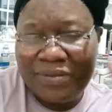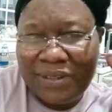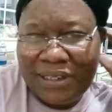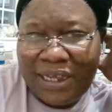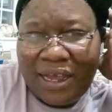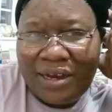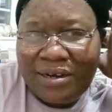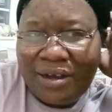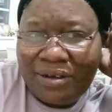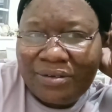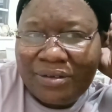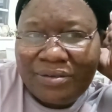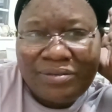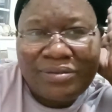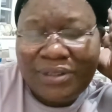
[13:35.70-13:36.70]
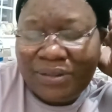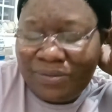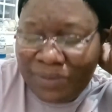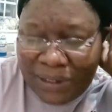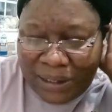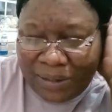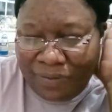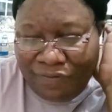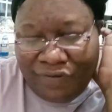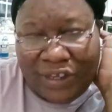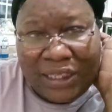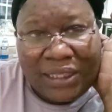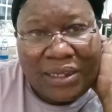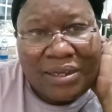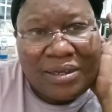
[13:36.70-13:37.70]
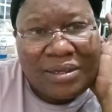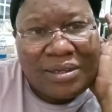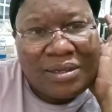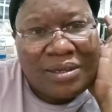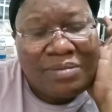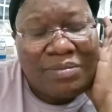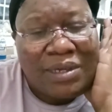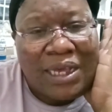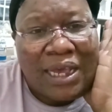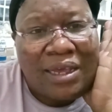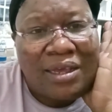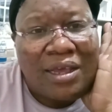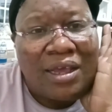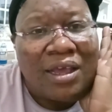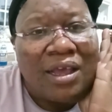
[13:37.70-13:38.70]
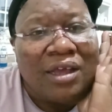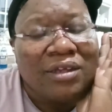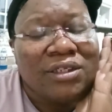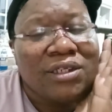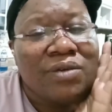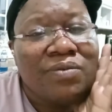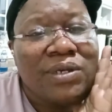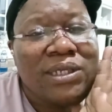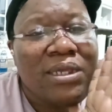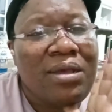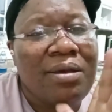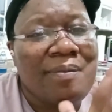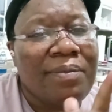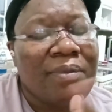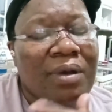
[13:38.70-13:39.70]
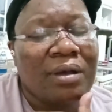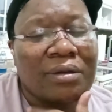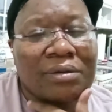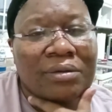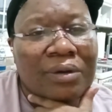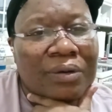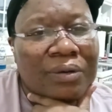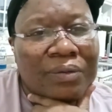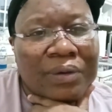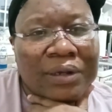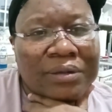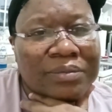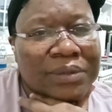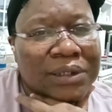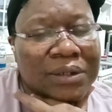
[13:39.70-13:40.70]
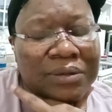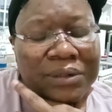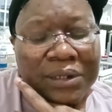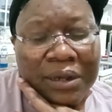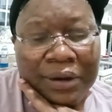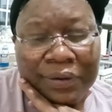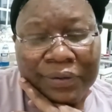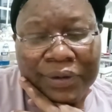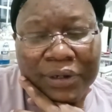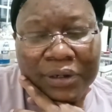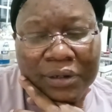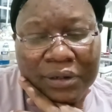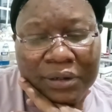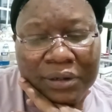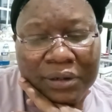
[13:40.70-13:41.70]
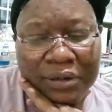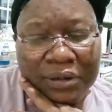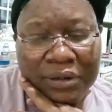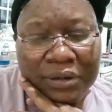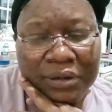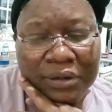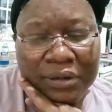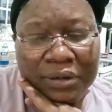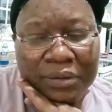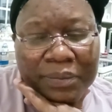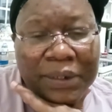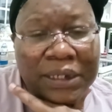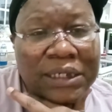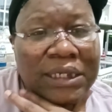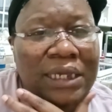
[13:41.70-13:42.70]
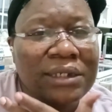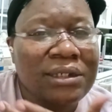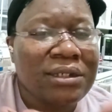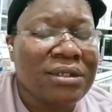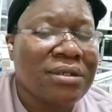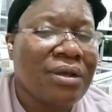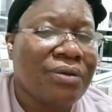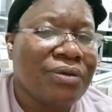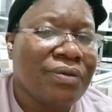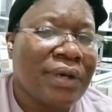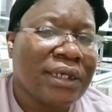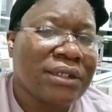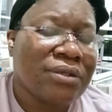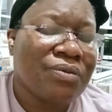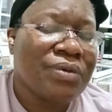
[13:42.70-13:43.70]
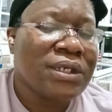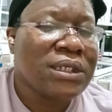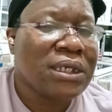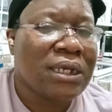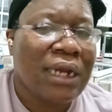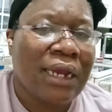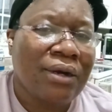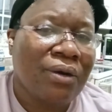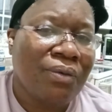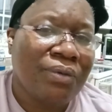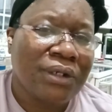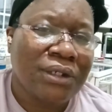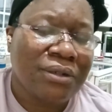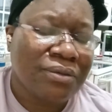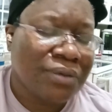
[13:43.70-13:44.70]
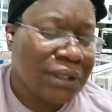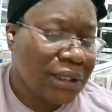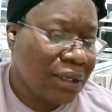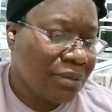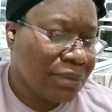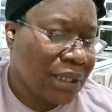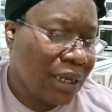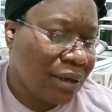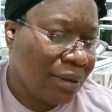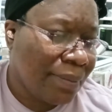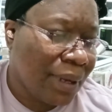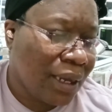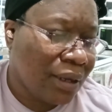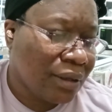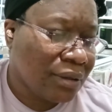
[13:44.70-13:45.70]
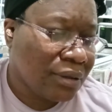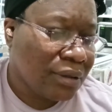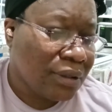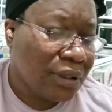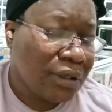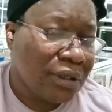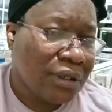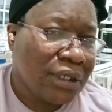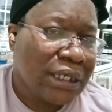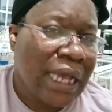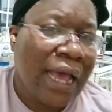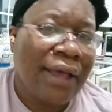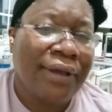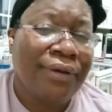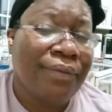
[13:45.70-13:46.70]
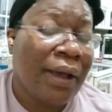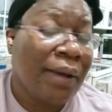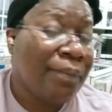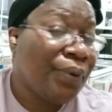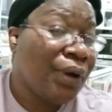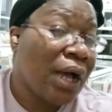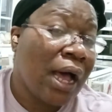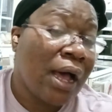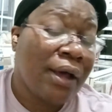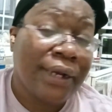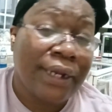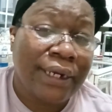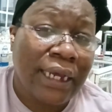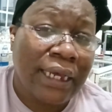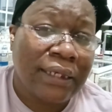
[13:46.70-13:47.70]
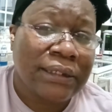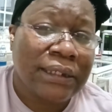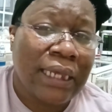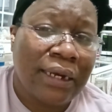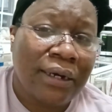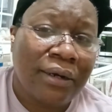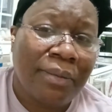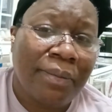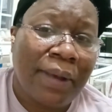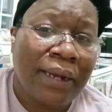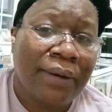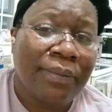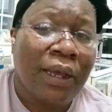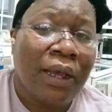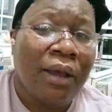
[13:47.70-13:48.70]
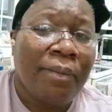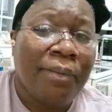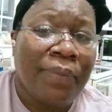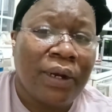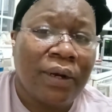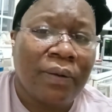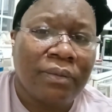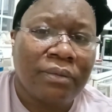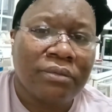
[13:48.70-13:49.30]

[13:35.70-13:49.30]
I know you, Teresa 50, MK, Teresa, I'm so sorry, because I just know you as Teresa, and I know which Teresa I'm talking about. Yeah, anyway, I'm put all their names down in the bottom, but